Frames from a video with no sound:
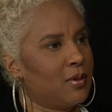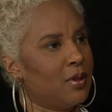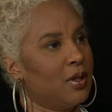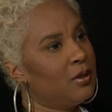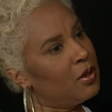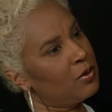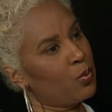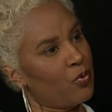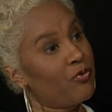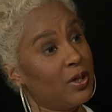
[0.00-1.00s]
is
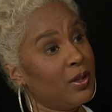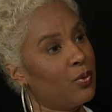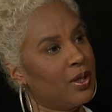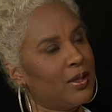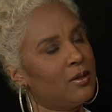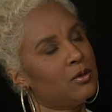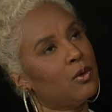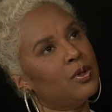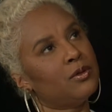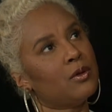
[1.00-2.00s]
really what it is. So
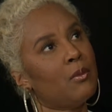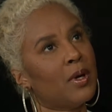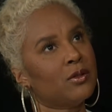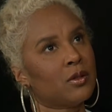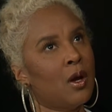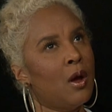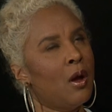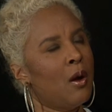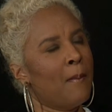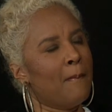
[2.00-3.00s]
it's so much
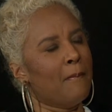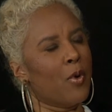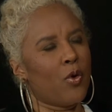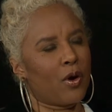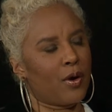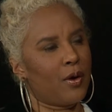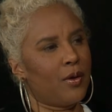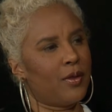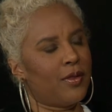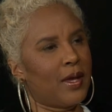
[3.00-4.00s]
more
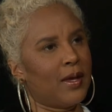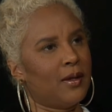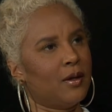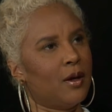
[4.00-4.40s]
than